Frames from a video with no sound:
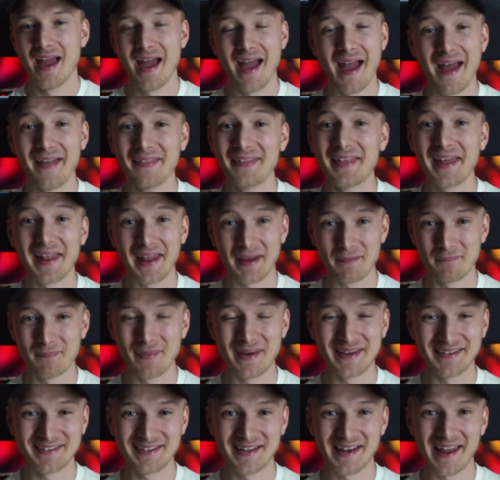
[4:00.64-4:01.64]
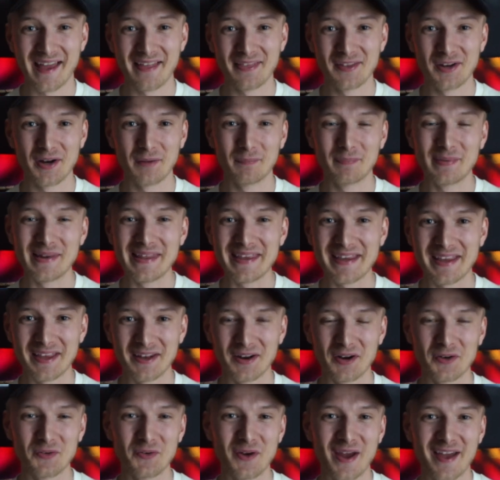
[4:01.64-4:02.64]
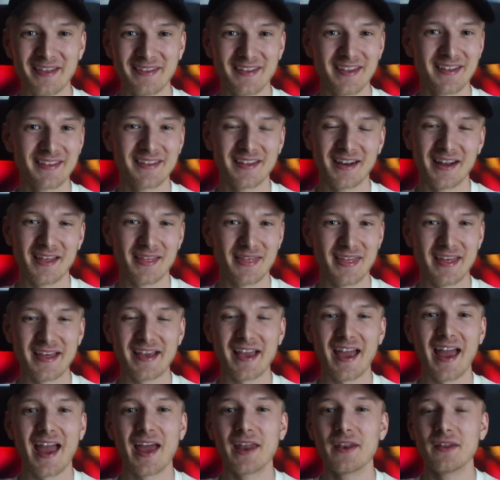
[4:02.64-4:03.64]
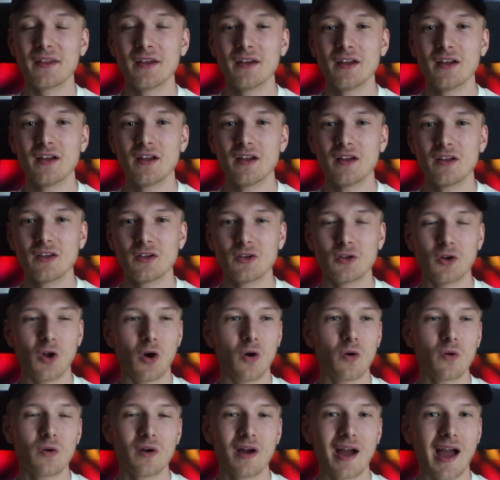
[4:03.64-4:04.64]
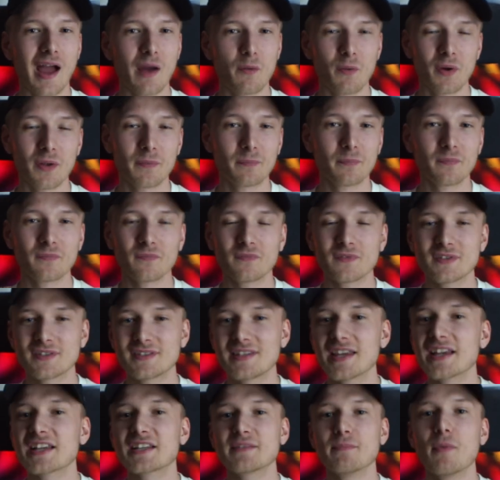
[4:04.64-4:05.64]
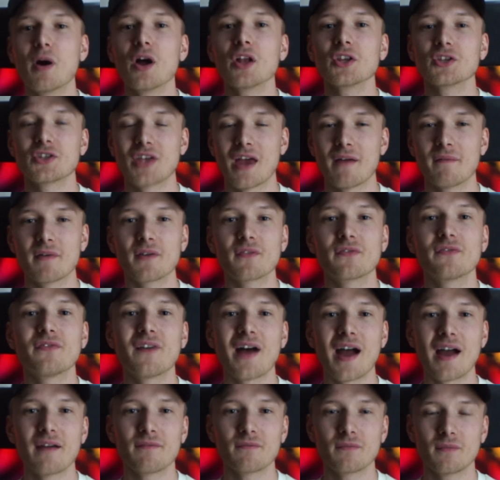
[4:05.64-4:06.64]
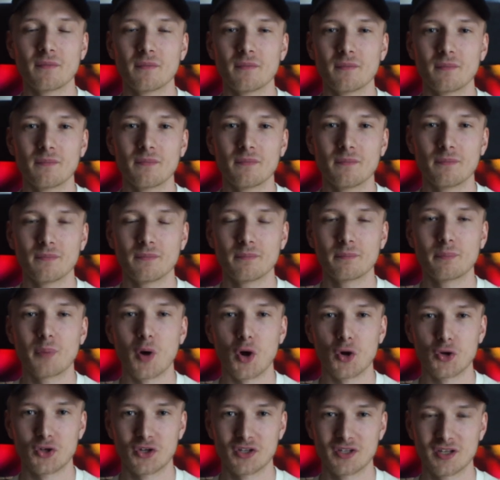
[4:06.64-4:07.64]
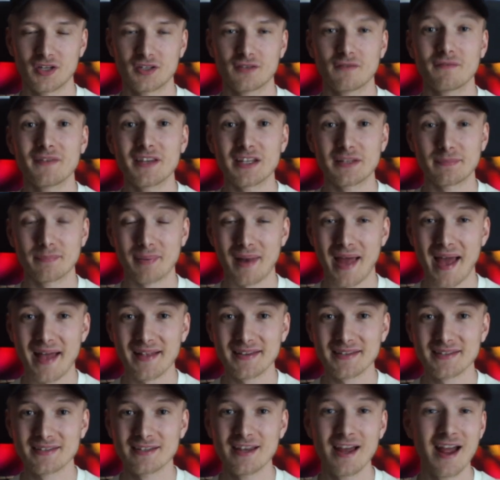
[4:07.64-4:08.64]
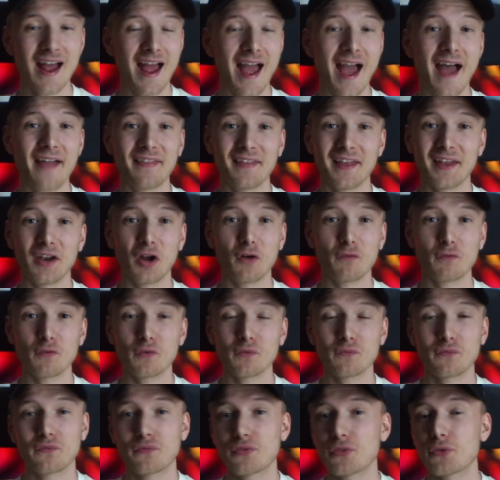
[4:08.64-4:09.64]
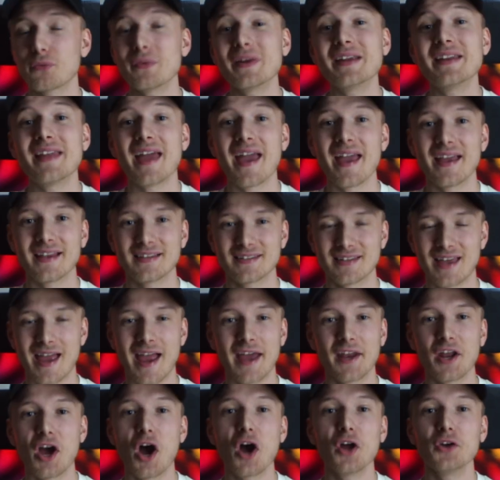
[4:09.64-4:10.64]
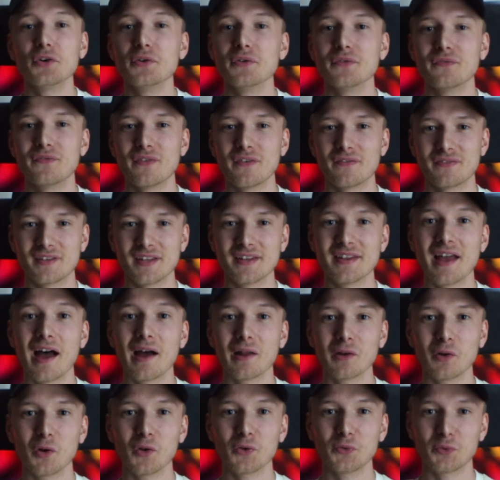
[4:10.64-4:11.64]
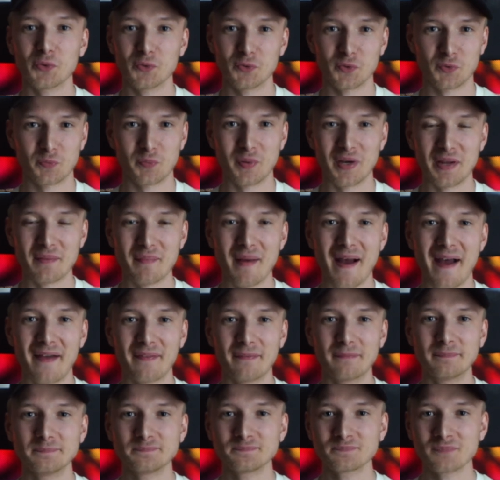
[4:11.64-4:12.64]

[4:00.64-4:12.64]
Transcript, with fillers: And that basically ended up leaking on Reddit and I think I had, you know, I went six months having five purchases of these plans and then over three days I had 150 downloads which was pretty mad.